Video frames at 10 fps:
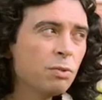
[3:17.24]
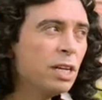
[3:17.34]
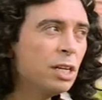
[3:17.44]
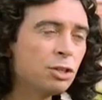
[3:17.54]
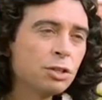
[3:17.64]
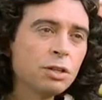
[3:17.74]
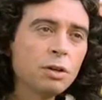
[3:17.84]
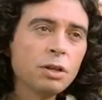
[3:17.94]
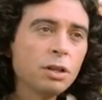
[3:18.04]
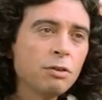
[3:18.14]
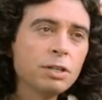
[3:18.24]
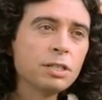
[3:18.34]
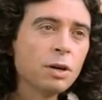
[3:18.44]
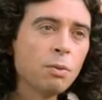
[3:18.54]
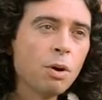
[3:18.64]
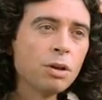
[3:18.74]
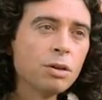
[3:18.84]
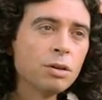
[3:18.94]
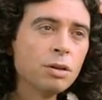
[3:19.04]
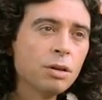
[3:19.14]
really should know that there is no
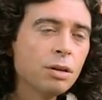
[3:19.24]
one